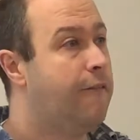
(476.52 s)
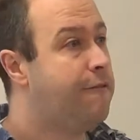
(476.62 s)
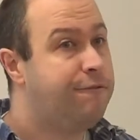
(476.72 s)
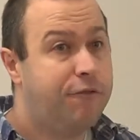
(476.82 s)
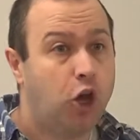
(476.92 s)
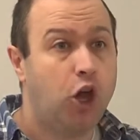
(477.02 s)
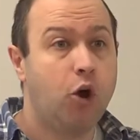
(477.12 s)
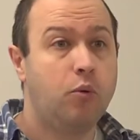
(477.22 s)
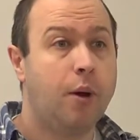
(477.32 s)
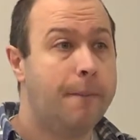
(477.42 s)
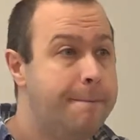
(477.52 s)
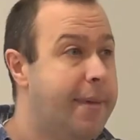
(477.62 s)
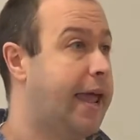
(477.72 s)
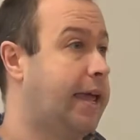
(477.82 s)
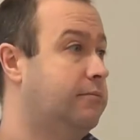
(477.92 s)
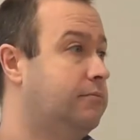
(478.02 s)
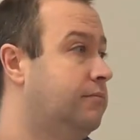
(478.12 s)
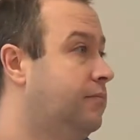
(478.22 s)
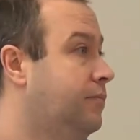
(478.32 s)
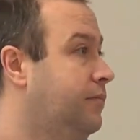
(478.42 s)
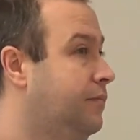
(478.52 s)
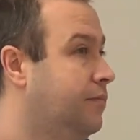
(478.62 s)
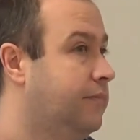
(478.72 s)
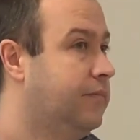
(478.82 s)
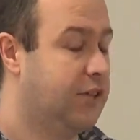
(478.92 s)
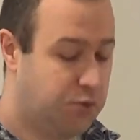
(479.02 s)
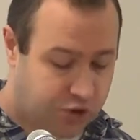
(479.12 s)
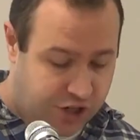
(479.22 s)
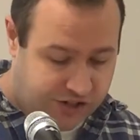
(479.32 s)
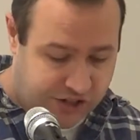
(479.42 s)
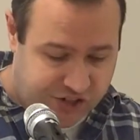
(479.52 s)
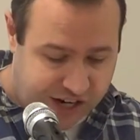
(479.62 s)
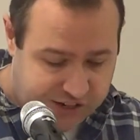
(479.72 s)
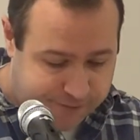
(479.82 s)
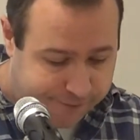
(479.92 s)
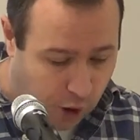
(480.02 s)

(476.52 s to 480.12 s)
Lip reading: Follow me. That's what Jesus says.